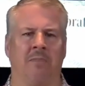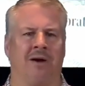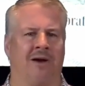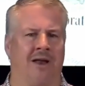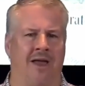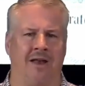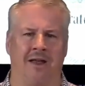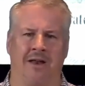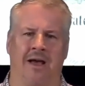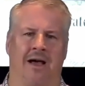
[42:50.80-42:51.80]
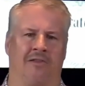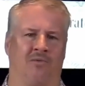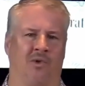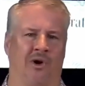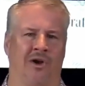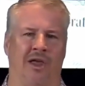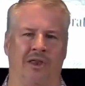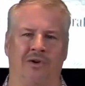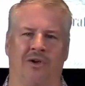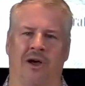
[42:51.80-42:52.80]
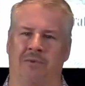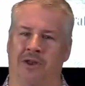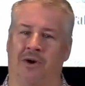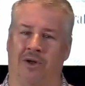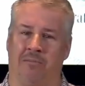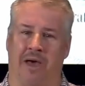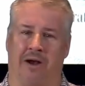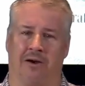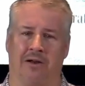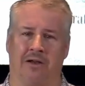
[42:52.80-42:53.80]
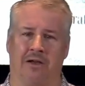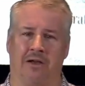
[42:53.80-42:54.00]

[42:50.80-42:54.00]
Marinate in God's Word and you'll come to know it better.